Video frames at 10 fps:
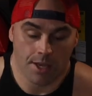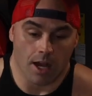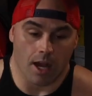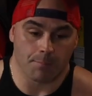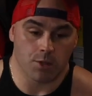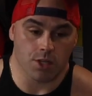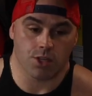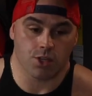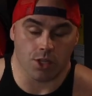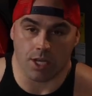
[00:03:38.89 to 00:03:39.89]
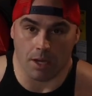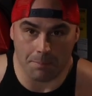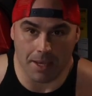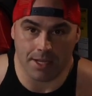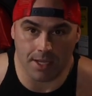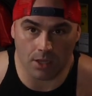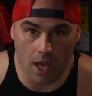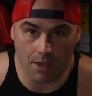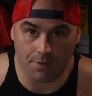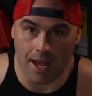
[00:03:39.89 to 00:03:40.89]
um, just just an amazing
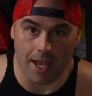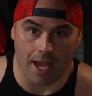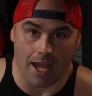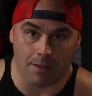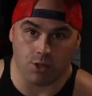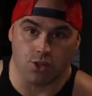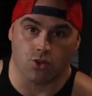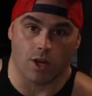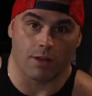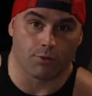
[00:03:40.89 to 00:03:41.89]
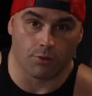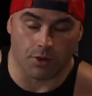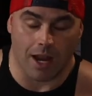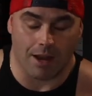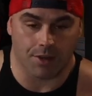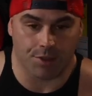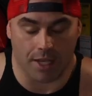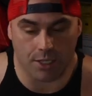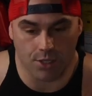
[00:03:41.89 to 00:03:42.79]
life, and I, I am just grateful for everything.